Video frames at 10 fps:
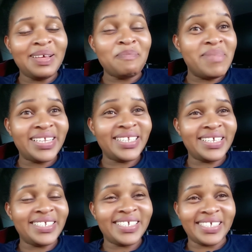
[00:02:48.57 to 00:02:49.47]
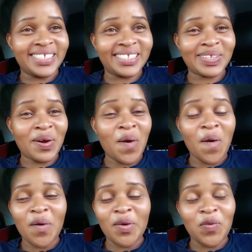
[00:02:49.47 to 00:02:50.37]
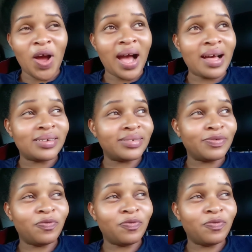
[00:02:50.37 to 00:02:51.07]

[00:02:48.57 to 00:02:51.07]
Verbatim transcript: messages on your